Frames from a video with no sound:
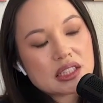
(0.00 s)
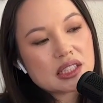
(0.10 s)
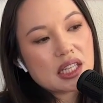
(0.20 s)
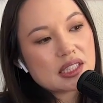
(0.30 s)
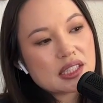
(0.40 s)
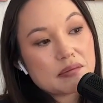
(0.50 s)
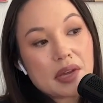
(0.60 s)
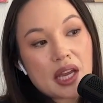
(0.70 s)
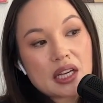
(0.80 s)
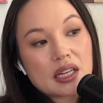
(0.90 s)
that's the
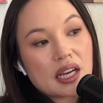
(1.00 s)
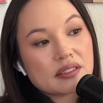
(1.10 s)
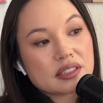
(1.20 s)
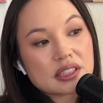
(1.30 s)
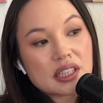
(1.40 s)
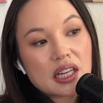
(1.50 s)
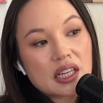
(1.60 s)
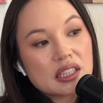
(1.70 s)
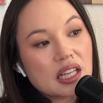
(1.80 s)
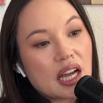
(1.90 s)
main
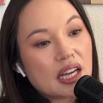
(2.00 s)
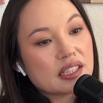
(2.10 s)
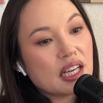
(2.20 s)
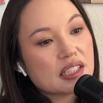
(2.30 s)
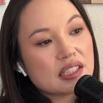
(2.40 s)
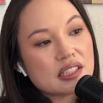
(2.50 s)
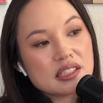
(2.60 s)
afterthought okay. like that's so.